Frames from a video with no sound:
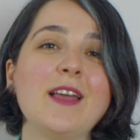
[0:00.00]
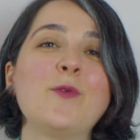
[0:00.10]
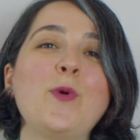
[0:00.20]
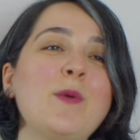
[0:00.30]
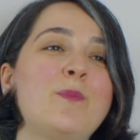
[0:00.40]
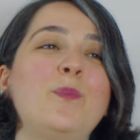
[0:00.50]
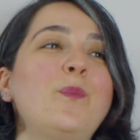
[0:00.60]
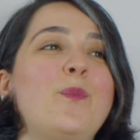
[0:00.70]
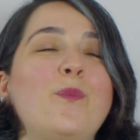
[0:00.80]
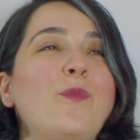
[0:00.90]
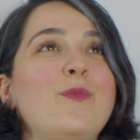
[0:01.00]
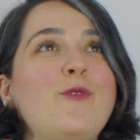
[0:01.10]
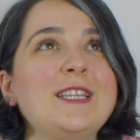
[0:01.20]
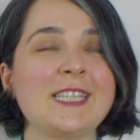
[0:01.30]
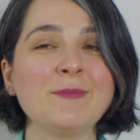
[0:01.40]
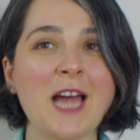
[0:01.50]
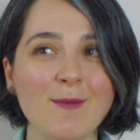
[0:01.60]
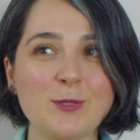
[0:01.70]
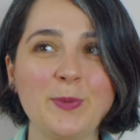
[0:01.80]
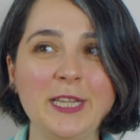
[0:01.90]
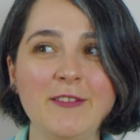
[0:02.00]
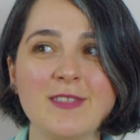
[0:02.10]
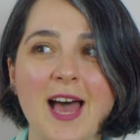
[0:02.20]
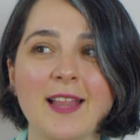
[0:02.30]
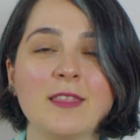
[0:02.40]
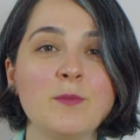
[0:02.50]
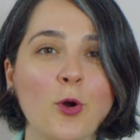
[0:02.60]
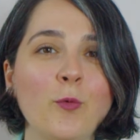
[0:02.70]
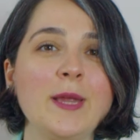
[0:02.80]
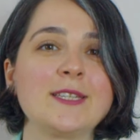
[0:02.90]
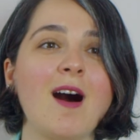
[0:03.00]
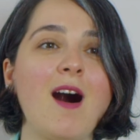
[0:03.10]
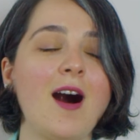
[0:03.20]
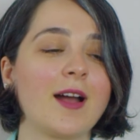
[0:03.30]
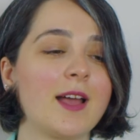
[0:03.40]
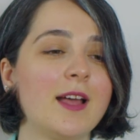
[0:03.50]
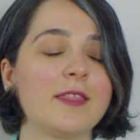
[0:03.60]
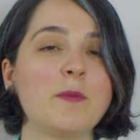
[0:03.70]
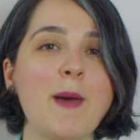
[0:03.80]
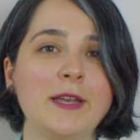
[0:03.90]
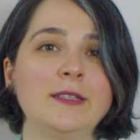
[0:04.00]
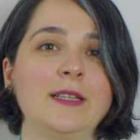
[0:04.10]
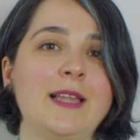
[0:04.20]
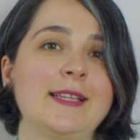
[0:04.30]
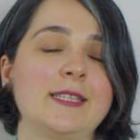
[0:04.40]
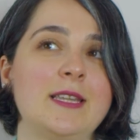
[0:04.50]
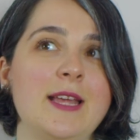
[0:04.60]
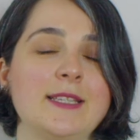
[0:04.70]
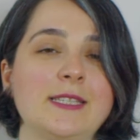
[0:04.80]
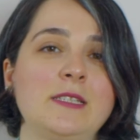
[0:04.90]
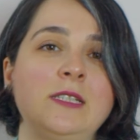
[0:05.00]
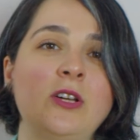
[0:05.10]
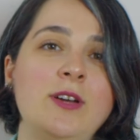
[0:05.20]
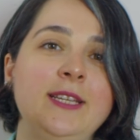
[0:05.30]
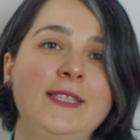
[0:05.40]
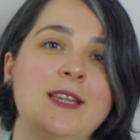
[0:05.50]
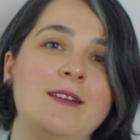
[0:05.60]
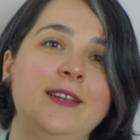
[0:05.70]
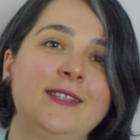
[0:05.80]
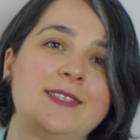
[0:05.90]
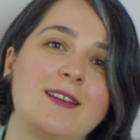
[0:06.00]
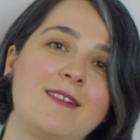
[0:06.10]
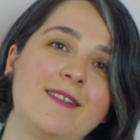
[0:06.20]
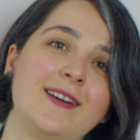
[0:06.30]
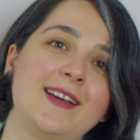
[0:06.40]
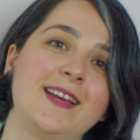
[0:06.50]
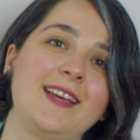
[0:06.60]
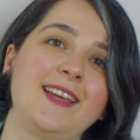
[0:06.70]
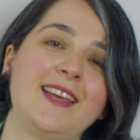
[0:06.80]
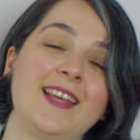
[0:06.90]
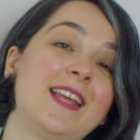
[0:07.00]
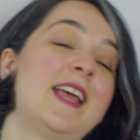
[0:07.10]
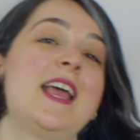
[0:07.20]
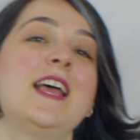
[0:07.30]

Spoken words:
We sometimes believe that the more we talk, the better the lesson is. Doink, doink, doink.